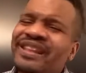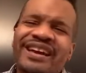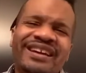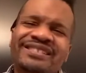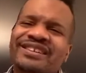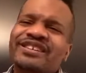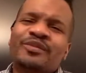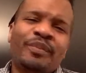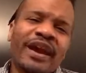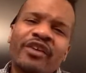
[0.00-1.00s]
I said, is
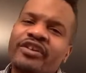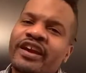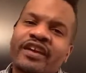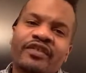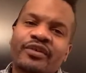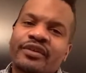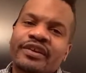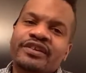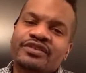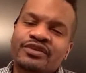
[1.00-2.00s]
Barry ever going to get
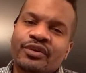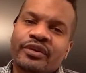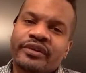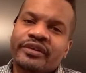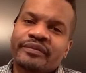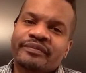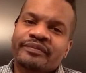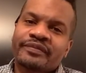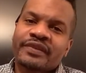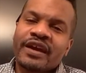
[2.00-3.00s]
his daughter?
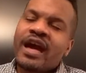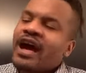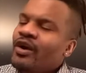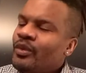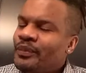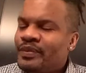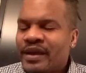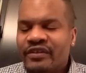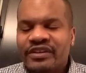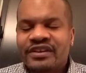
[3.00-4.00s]
I hope
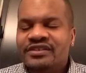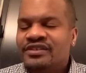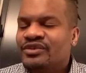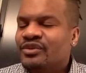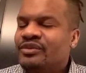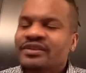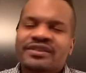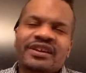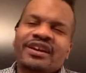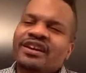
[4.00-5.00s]
Barry gets his daughter.
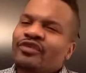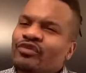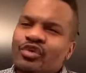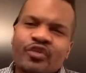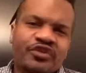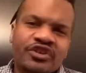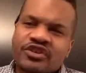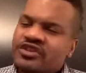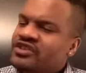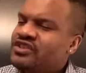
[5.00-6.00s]
Ruth
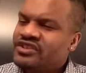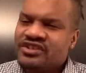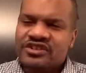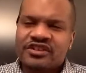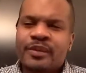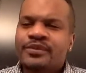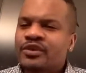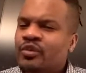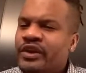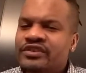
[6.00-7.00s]
she just slips
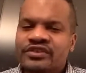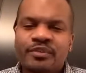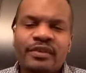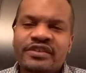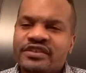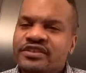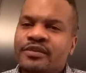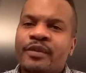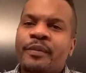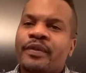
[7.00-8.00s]
away and just messes him
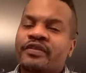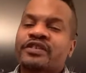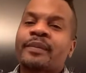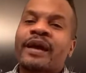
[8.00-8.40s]
up every time. I